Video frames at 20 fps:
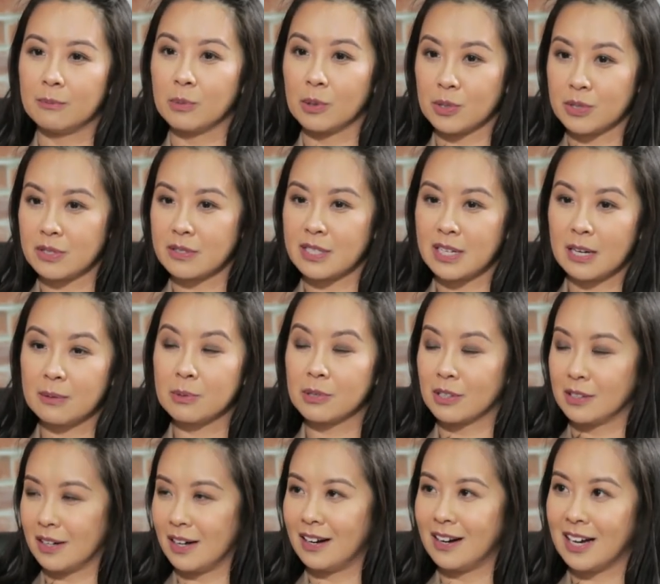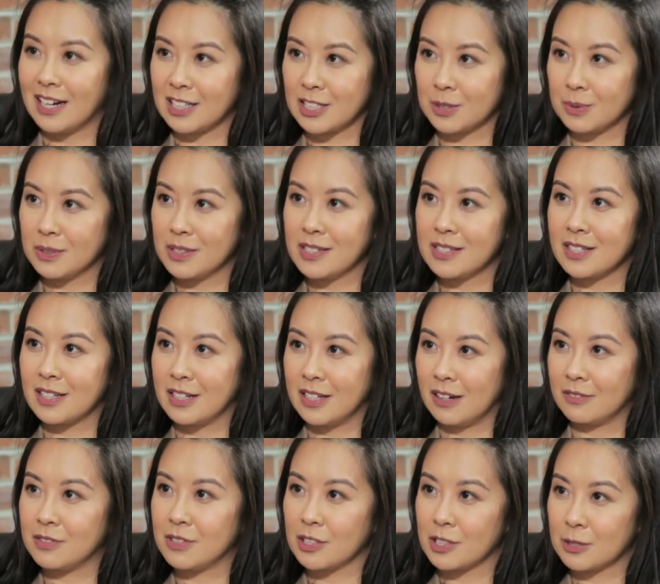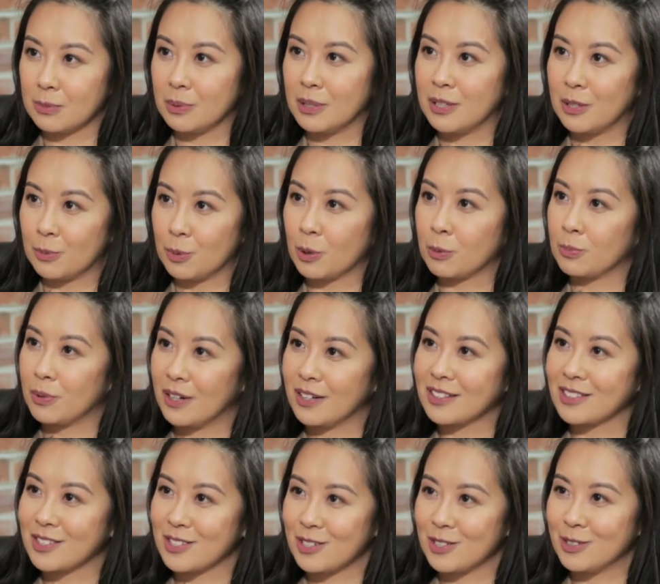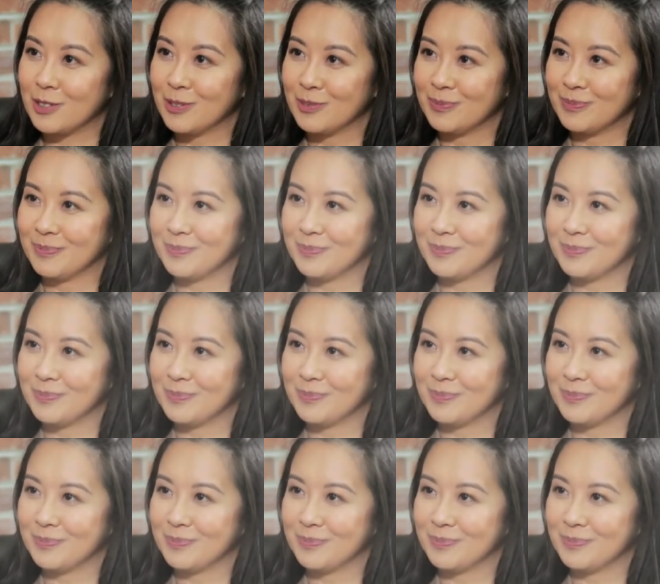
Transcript: most of the time who are not actuaries that you have to explain your work products to.